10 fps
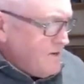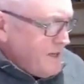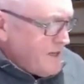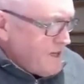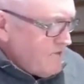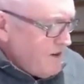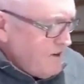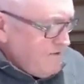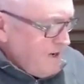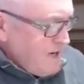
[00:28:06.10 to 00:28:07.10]
the
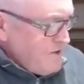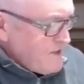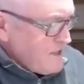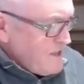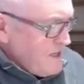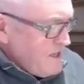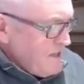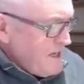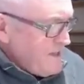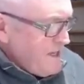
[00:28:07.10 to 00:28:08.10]
coronavirus
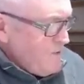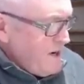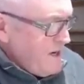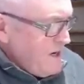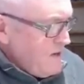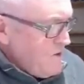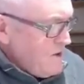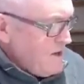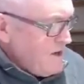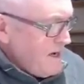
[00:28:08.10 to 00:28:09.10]
that we know
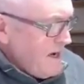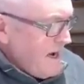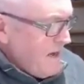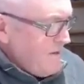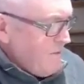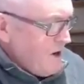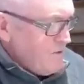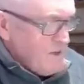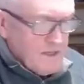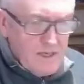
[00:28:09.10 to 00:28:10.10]
at the
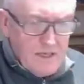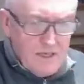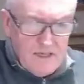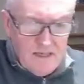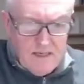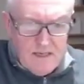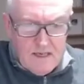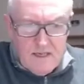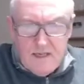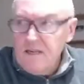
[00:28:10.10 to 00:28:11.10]
moment.
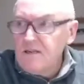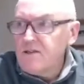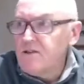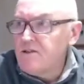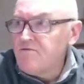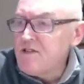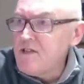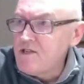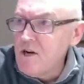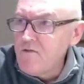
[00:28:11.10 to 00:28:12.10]
So there is
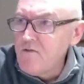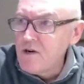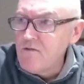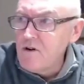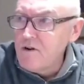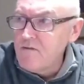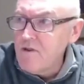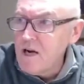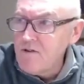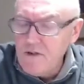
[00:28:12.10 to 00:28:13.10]
this novel
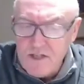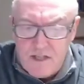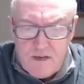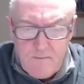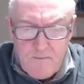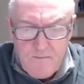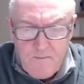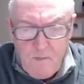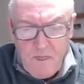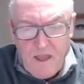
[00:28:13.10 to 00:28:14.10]
coronavirus.
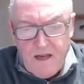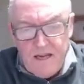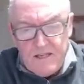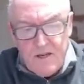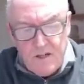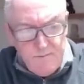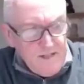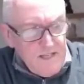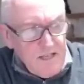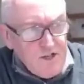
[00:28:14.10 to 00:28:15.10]
It's got the
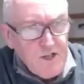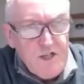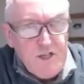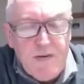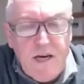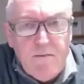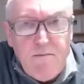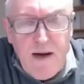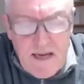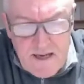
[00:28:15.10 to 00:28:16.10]
potential to become a
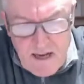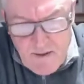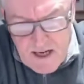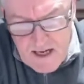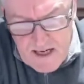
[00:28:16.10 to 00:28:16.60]
pandemic.